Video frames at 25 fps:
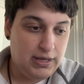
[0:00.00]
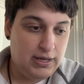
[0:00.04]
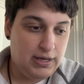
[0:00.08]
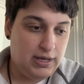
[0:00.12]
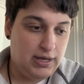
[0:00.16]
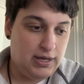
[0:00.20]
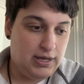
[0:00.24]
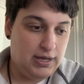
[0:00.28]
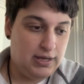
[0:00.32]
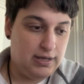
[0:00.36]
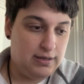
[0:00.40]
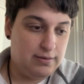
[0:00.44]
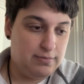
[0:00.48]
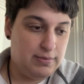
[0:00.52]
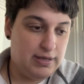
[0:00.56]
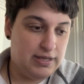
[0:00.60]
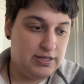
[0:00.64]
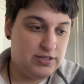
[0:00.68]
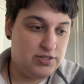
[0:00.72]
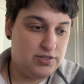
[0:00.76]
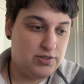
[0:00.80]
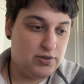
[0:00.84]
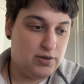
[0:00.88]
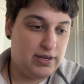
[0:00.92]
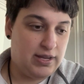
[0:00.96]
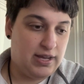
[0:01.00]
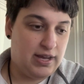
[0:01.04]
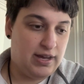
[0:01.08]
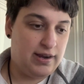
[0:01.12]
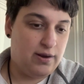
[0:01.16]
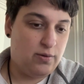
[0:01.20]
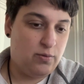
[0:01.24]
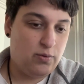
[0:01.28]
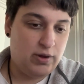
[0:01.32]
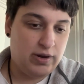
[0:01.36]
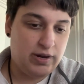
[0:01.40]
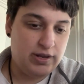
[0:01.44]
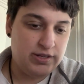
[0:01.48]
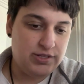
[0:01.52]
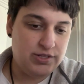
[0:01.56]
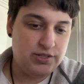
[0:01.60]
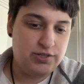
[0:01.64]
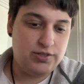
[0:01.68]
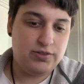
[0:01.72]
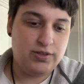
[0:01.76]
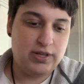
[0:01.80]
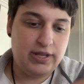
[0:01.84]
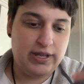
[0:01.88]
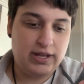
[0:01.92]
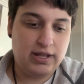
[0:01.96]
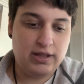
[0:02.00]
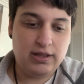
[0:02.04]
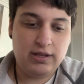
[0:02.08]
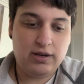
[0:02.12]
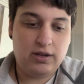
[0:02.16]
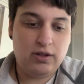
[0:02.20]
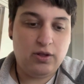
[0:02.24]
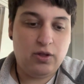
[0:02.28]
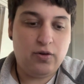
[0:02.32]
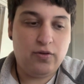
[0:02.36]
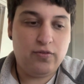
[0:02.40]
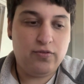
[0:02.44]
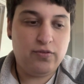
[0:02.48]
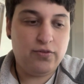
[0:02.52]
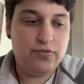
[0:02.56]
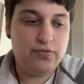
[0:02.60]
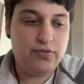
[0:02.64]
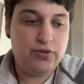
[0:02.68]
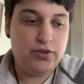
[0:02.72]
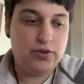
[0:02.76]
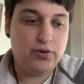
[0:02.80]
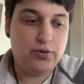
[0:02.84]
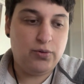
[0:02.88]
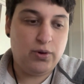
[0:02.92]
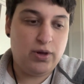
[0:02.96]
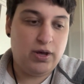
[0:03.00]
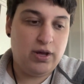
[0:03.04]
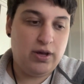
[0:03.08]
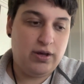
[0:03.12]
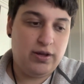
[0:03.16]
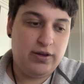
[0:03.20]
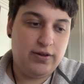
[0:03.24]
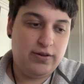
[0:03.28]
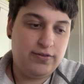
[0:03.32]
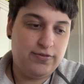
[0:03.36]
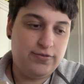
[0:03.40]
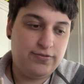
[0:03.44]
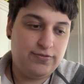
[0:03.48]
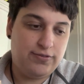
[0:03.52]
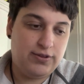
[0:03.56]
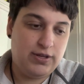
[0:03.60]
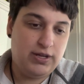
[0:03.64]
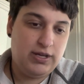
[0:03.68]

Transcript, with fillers: Um, and so I kind of wanted to do like a little overview of